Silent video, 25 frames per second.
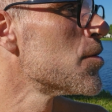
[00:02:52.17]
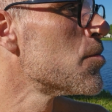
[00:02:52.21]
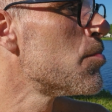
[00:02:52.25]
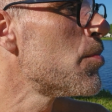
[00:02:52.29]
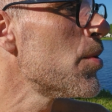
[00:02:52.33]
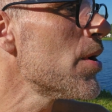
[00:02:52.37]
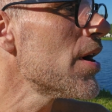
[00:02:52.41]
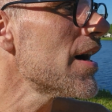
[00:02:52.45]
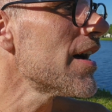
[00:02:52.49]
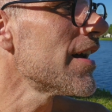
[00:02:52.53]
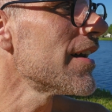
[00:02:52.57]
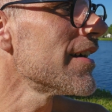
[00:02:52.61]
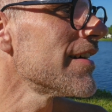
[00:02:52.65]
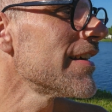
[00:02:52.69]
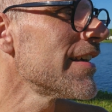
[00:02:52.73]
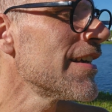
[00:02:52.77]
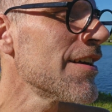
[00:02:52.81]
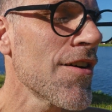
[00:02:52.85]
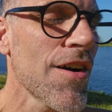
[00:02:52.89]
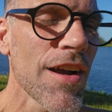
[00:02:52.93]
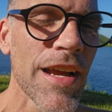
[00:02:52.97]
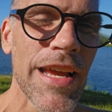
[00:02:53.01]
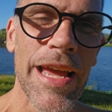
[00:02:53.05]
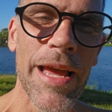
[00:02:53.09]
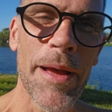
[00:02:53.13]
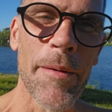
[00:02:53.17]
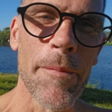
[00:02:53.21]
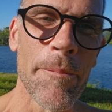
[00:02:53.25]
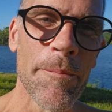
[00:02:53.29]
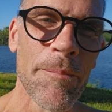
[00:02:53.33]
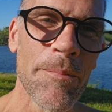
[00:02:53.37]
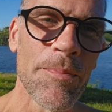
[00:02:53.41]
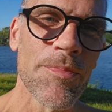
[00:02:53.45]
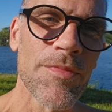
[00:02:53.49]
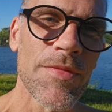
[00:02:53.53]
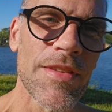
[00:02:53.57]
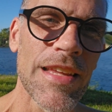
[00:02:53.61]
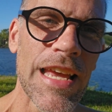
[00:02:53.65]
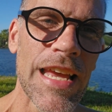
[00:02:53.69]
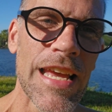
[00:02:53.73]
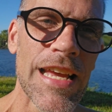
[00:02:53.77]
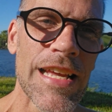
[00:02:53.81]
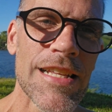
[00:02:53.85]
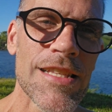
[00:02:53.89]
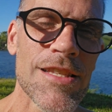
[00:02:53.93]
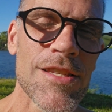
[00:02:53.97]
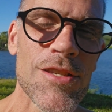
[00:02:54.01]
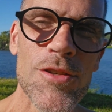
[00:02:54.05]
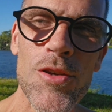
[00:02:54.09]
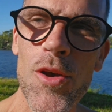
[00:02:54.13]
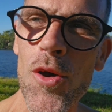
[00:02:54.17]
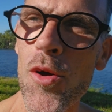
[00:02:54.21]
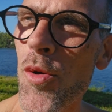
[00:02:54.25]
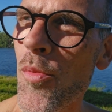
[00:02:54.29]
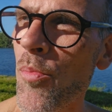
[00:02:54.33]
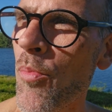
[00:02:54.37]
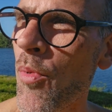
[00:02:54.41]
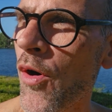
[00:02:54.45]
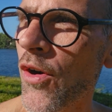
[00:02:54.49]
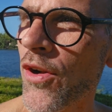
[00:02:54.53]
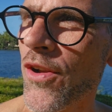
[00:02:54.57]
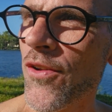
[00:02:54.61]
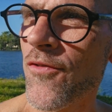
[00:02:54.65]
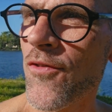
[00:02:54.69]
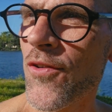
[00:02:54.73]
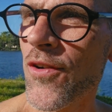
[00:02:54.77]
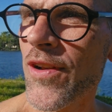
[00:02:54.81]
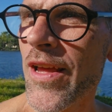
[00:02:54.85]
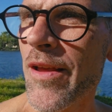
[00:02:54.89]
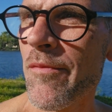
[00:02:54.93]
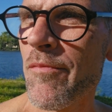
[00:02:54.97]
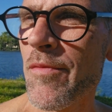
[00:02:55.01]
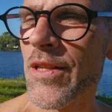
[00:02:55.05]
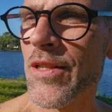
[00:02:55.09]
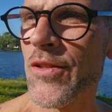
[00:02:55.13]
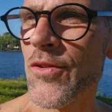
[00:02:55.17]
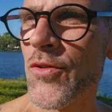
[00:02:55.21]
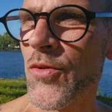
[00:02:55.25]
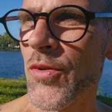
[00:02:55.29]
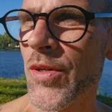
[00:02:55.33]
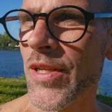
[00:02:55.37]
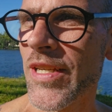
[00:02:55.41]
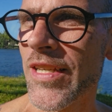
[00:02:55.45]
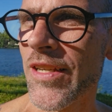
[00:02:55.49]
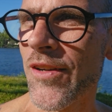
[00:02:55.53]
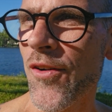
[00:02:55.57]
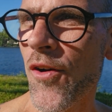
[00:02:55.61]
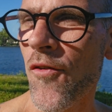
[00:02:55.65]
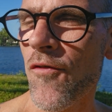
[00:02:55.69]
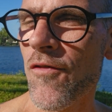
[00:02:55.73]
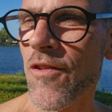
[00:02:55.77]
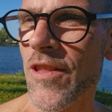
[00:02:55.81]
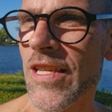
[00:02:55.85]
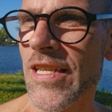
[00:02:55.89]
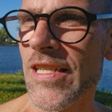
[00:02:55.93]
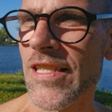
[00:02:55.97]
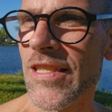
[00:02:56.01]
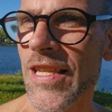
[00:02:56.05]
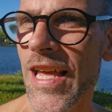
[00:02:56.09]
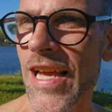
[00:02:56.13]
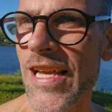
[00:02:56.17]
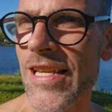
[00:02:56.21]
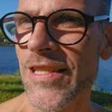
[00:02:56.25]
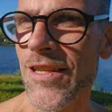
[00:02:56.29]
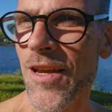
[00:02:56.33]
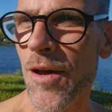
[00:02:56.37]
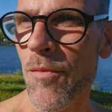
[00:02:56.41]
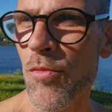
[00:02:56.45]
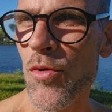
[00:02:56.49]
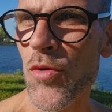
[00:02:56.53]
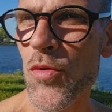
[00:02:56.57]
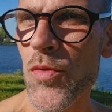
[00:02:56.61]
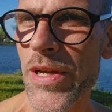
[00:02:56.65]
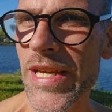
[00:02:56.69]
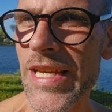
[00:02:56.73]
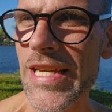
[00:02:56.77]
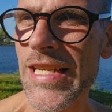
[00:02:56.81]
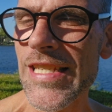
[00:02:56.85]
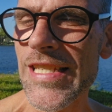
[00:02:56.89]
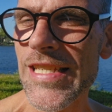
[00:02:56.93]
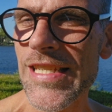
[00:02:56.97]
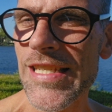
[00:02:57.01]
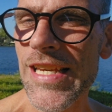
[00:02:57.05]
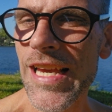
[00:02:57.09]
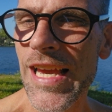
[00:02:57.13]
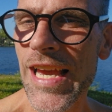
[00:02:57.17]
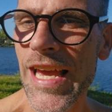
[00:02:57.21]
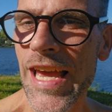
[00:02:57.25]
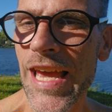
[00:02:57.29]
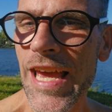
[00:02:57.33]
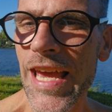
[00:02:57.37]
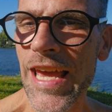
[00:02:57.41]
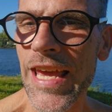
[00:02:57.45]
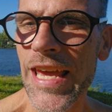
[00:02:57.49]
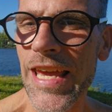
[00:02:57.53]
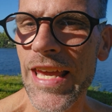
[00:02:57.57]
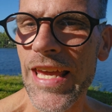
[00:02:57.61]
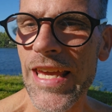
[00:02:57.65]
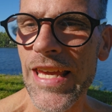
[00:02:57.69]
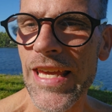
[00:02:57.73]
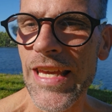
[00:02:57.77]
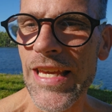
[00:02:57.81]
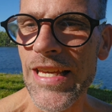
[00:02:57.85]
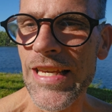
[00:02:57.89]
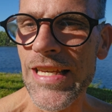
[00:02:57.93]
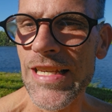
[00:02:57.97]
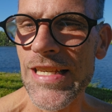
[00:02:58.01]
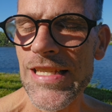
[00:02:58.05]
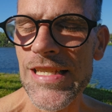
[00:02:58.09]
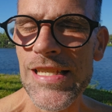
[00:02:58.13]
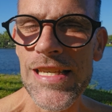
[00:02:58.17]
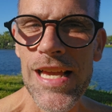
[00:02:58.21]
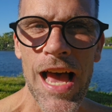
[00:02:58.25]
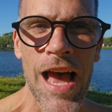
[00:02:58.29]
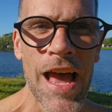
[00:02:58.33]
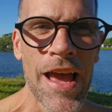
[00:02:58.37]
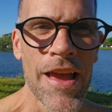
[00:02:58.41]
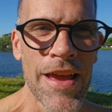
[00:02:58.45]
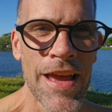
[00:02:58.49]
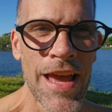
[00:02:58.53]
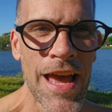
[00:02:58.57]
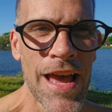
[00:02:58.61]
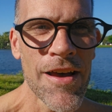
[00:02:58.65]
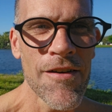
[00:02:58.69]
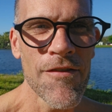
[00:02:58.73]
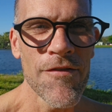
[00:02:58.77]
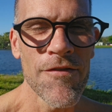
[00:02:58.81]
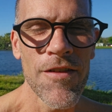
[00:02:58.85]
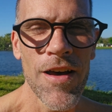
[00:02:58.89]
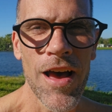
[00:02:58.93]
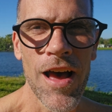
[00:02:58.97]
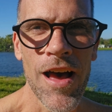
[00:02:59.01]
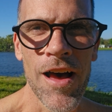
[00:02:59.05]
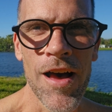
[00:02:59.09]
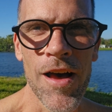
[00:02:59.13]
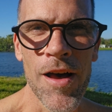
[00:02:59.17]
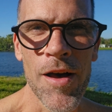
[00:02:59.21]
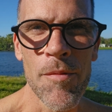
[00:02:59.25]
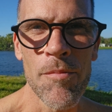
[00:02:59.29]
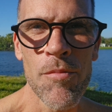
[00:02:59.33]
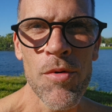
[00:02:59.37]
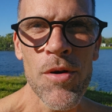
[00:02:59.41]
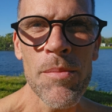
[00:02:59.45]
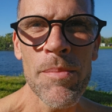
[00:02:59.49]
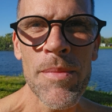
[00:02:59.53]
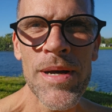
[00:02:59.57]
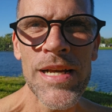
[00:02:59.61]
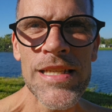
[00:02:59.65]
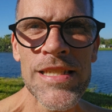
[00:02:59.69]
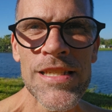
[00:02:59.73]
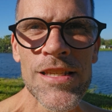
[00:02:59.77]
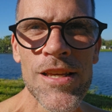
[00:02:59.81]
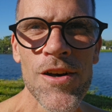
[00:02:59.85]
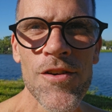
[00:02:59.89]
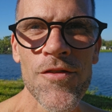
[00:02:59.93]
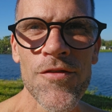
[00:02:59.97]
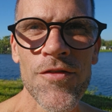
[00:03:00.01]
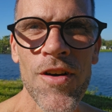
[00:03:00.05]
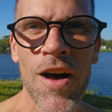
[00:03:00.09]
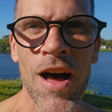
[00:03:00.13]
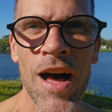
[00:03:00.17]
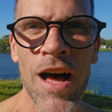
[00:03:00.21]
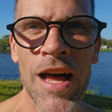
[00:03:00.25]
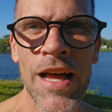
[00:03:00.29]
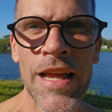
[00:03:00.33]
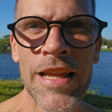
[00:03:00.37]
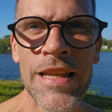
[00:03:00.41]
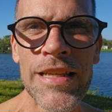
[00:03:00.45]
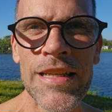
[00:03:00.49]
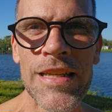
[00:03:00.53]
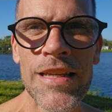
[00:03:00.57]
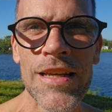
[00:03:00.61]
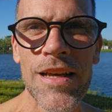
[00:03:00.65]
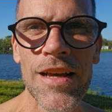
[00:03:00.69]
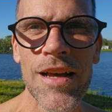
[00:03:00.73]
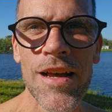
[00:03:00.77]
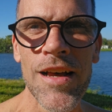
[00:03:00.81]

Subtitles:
But here I am. And so part of what I've been doing over these last couple weeks is I have put myself on